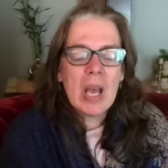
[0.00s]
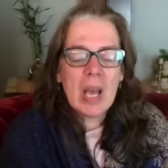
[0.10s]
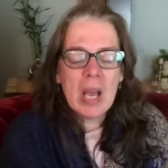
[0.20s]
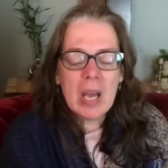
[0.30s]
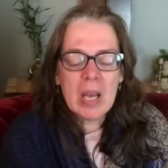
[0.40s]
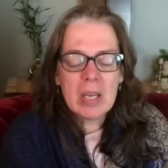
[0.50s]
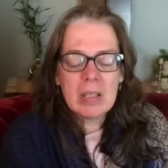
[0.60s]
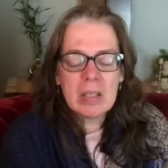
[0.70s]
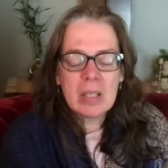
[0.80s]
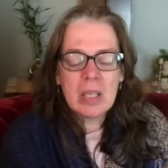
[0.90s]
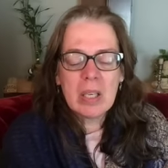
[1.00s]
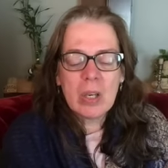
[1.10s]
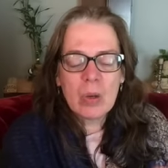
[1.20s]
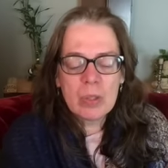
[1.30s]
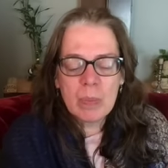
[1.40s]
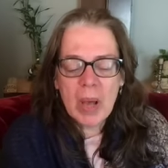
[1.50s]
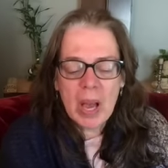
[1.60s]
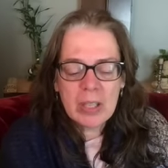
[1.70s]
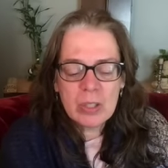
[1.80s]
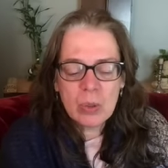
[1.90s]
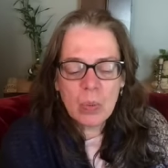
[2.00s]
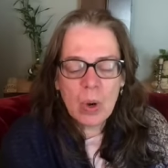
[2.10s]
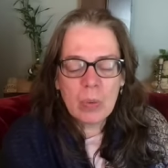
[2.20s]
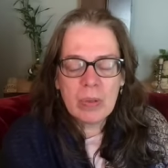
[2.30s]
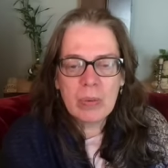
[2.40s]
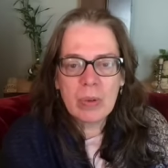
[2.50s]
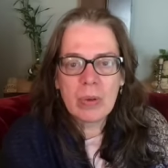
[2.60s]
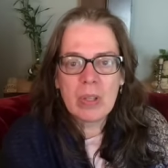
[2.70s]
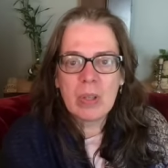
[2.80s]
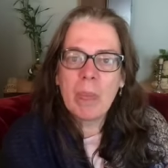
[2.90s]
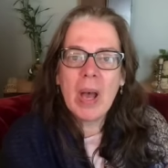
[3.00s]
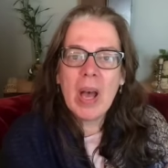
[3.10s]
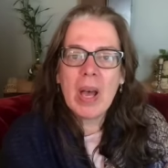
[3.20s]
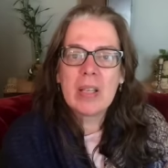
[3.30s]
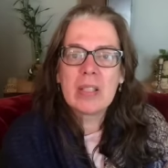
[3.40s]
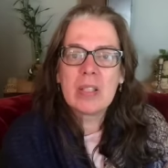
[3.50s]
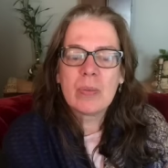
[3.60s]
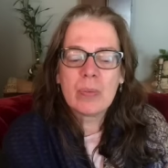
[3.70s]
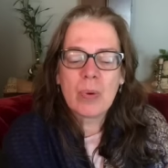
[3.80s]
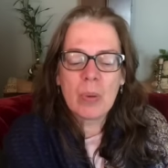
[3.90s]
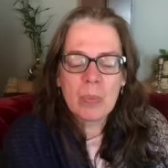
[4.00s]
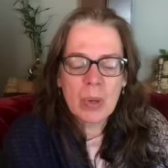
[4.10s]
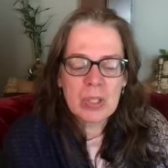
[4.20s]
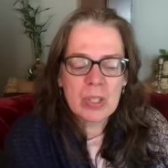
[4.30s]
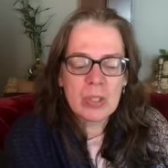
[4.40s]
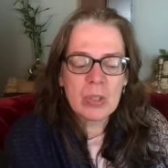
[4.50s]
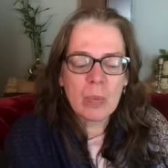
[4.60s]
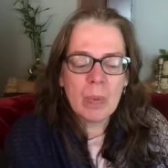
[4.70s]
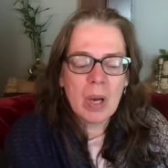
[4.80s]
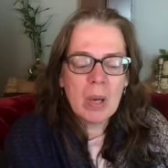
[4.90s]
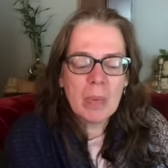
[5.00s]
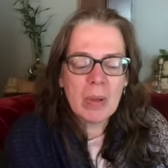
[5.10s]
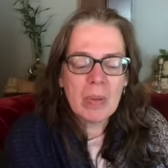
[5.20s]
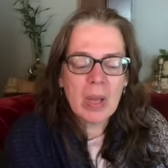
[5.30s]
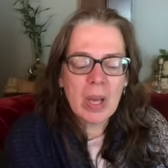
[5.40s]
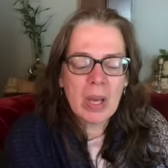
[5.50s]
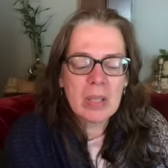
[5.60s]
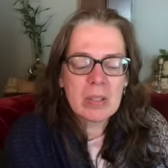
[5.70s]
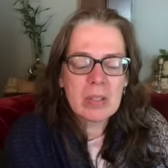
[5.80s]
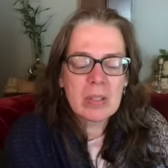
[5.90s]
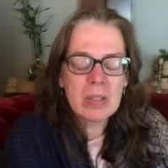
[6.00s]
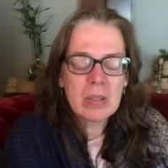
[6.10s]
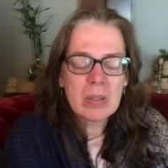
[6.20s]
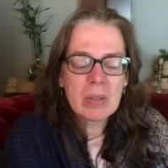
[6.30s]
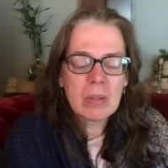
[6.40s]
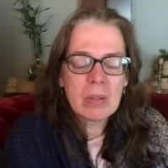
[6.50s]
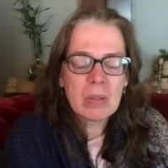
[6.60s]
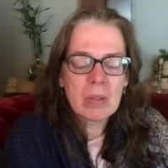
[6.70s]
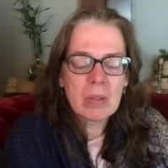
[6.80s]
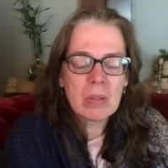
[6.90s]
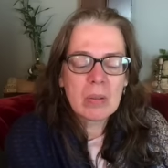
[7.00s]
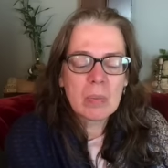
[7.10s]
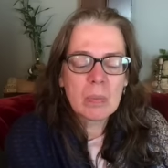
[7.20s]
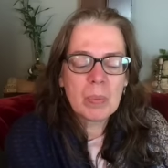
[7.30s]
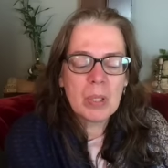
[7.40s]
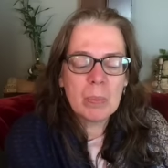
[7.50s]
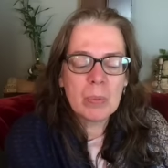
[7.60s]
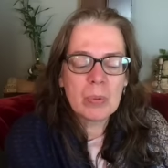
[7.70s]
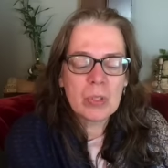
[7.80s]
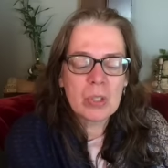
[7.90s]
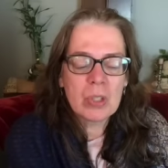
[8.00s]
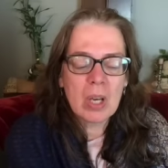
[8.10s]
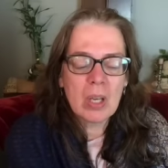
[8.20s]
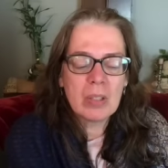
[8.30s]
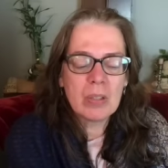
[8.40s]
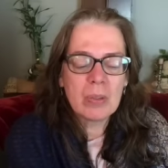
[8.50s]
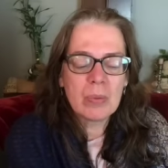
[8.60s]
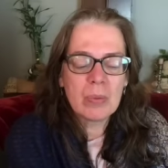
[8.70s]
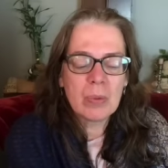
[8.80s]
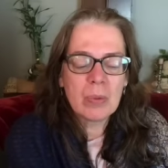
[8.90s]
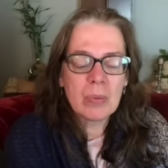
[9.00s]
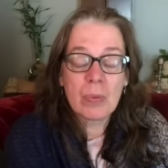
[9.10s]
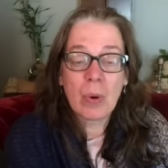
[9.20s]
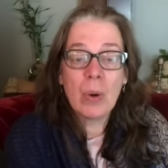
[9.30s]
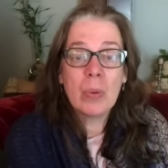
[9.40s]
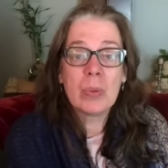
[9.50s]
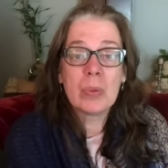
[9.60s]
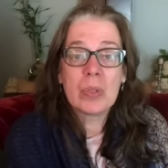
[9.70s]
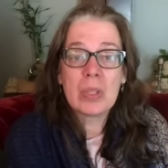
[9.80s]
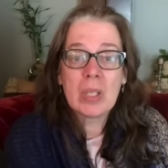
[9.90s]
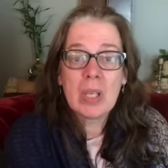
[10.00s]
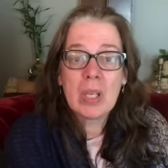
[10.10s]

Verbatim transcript: And it goes back to what we've heard in the past from President Obama that people just kind of froze.